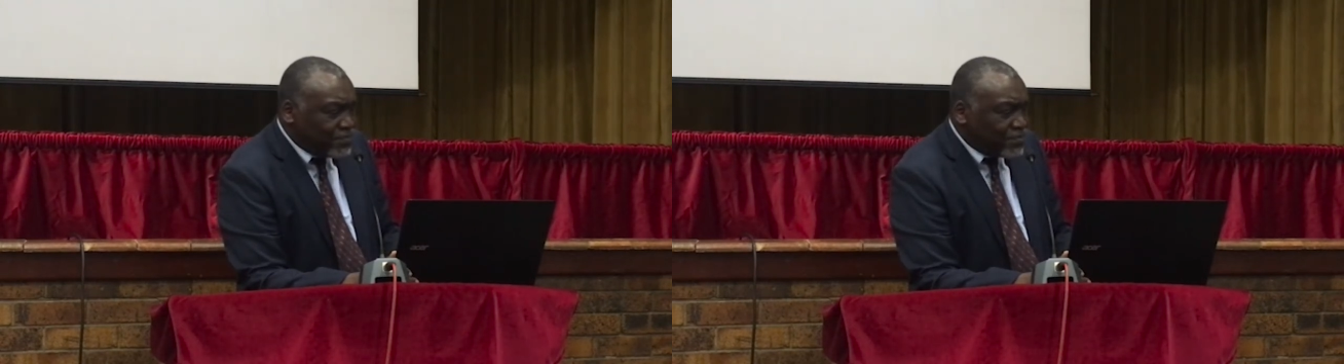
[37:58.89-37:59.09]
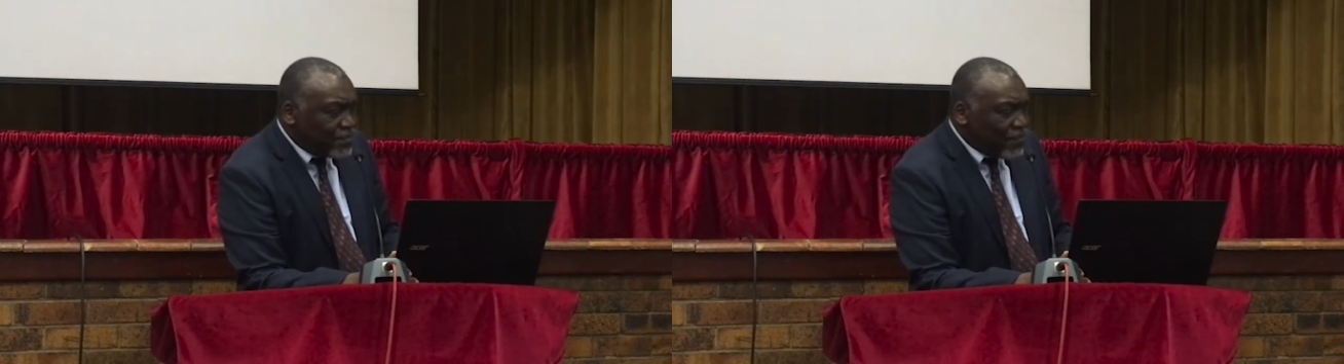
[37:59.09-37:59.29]

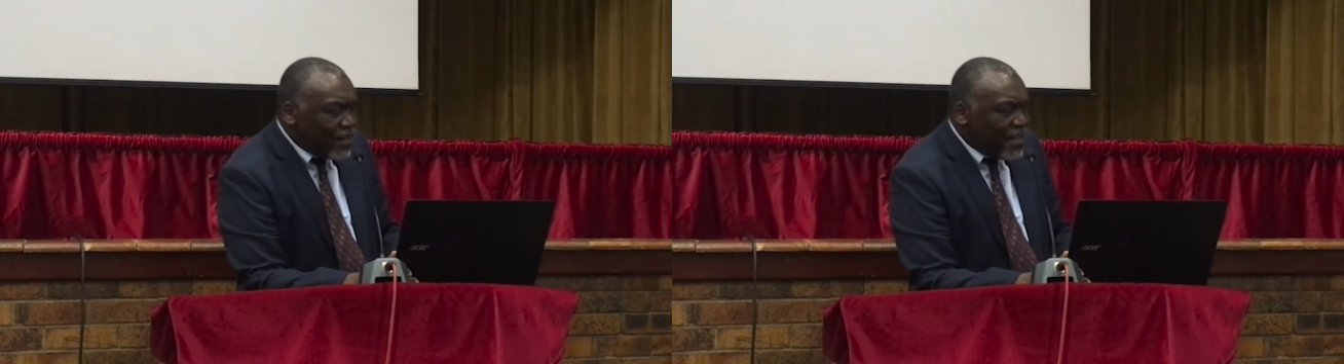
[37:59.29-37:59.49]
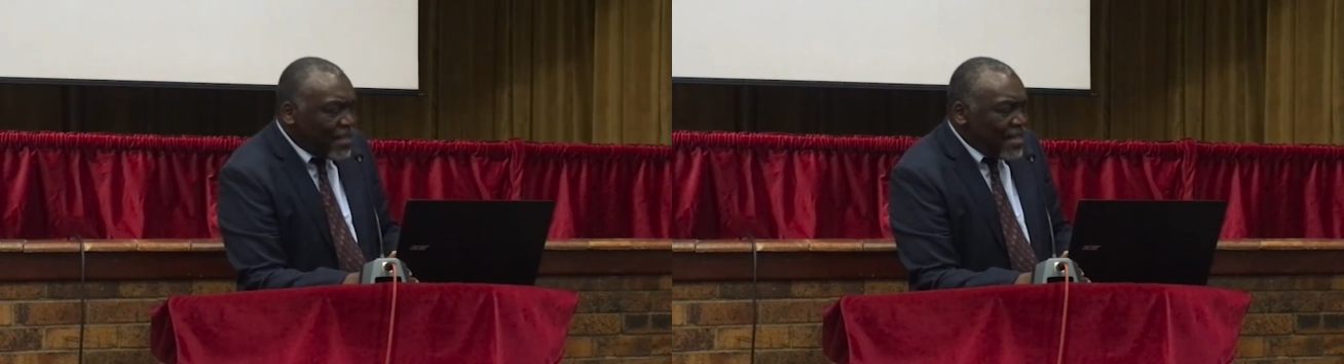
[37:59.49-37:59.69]

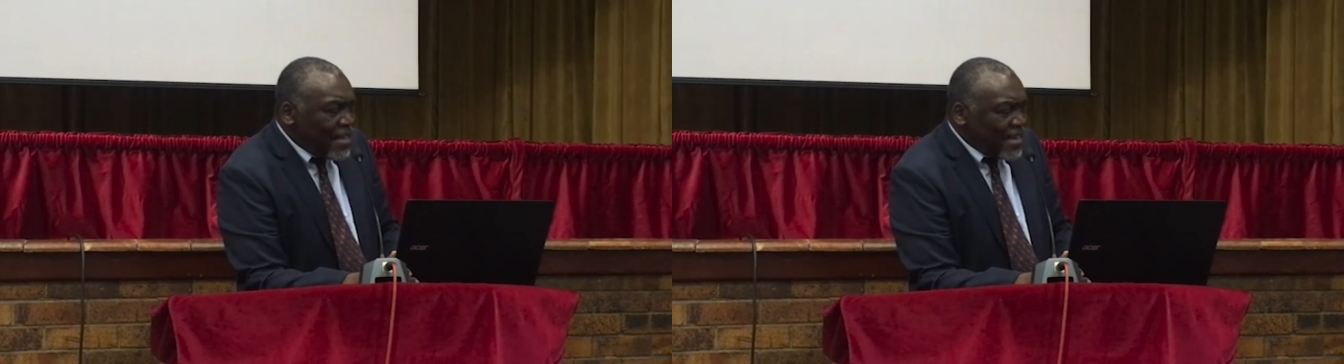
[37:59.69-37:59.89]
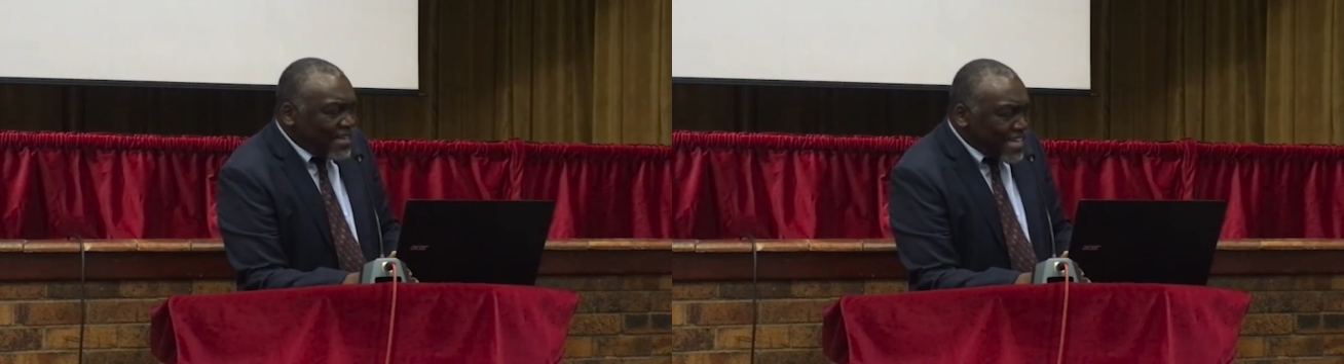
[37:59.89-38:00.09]
Amen.
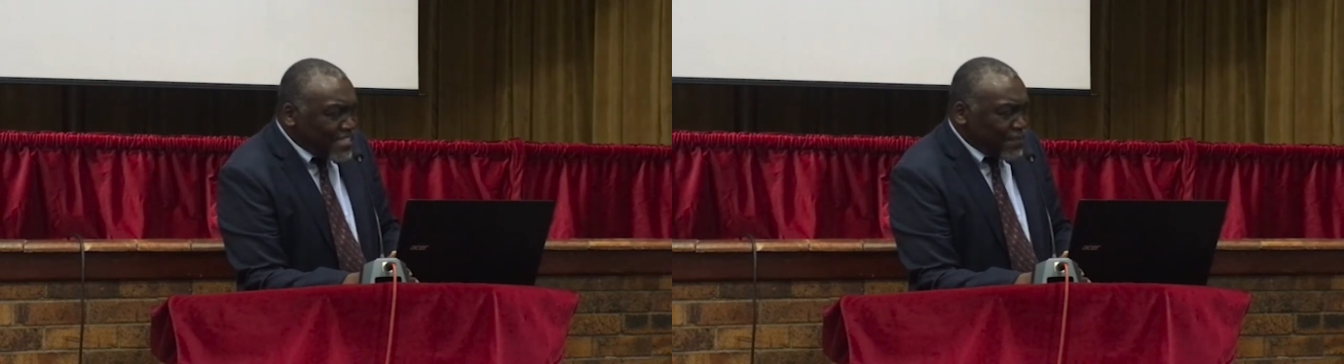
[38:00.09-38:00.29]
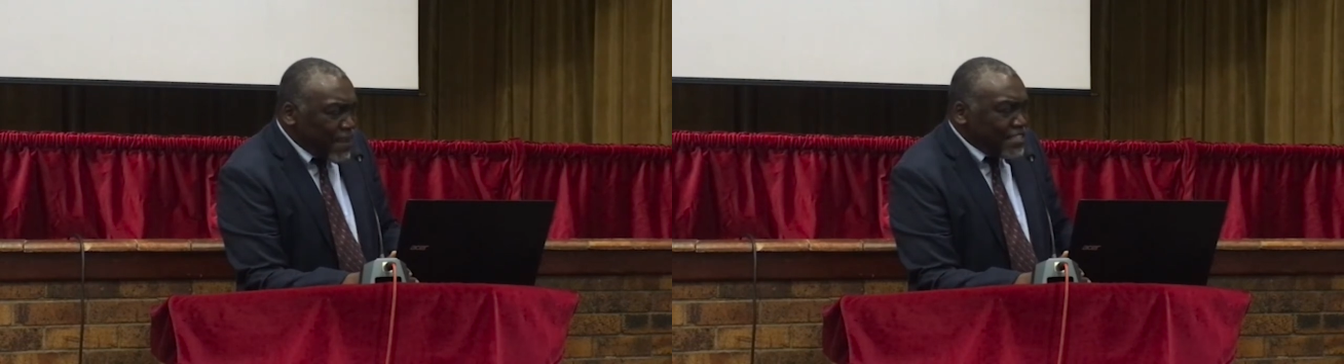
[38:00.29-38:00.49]

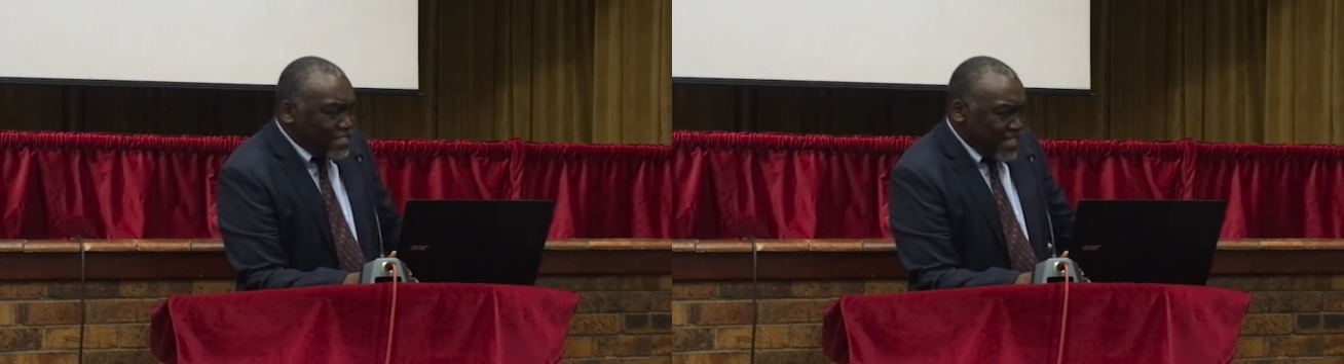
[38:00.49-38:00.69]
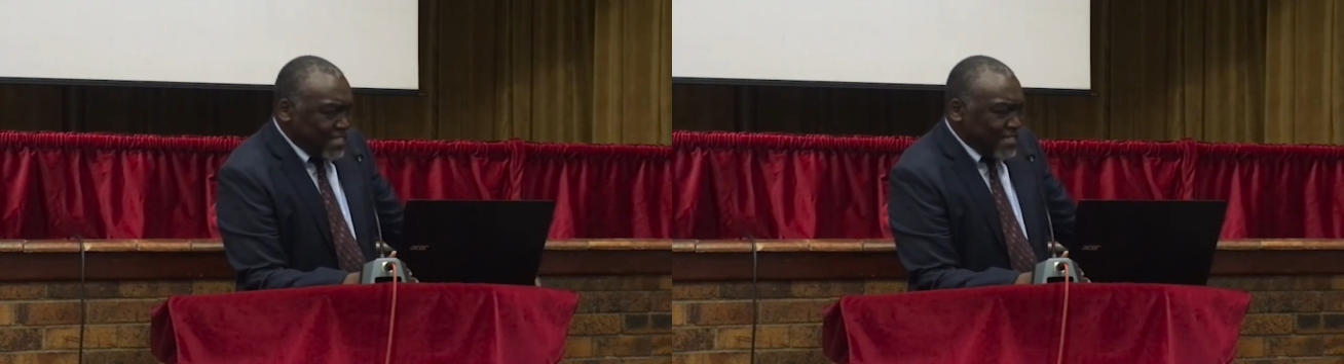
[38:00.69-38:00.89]
Christ
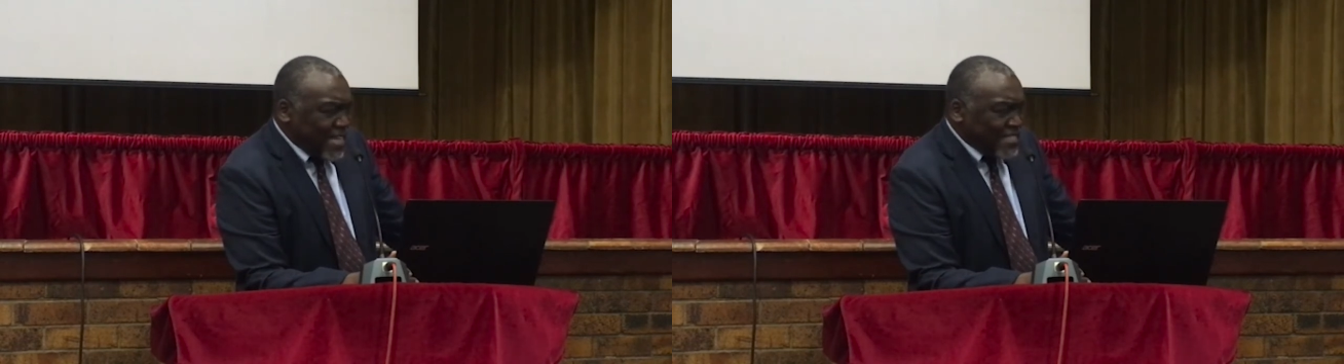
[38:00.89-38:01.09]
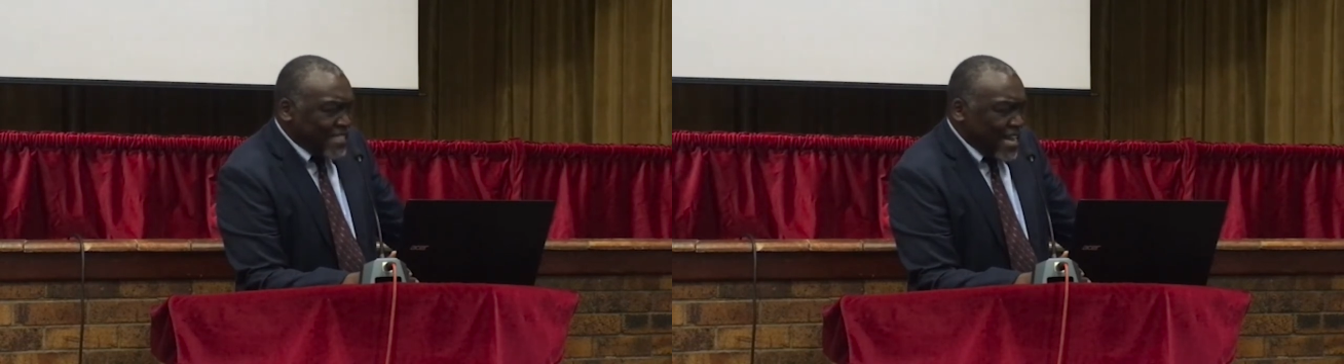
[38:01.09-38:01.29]
mentioned
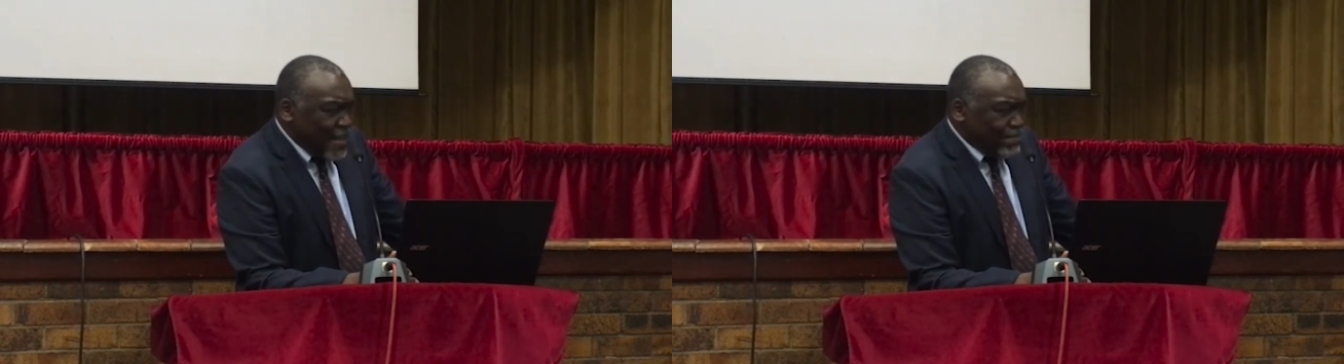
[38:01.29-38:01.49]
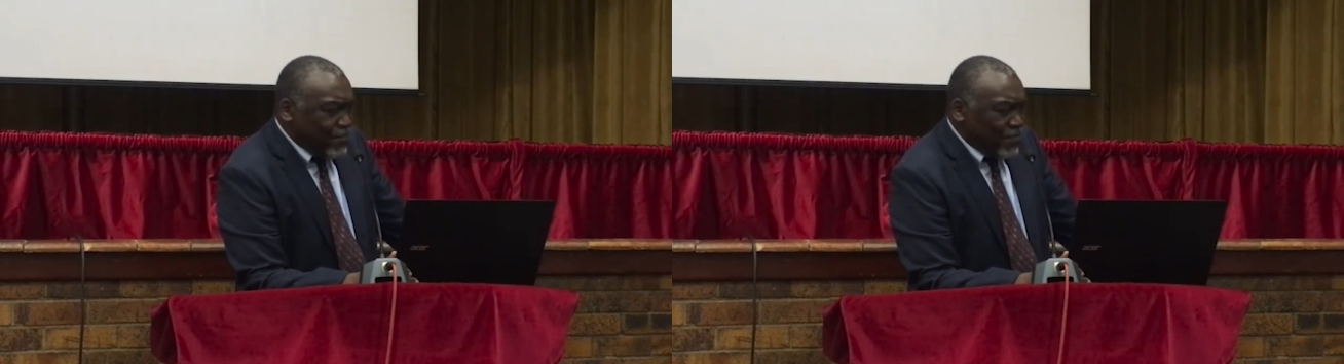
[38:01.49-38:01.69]
that.
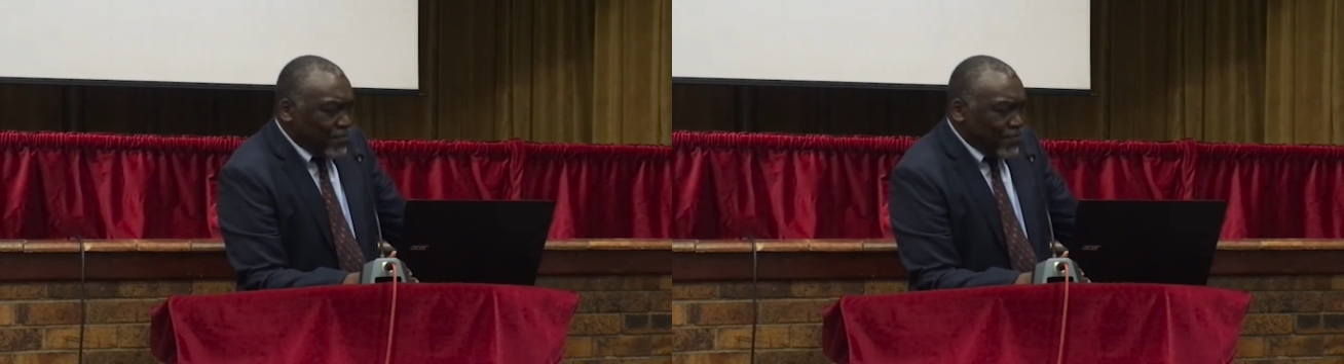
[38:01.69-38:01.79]
Uh,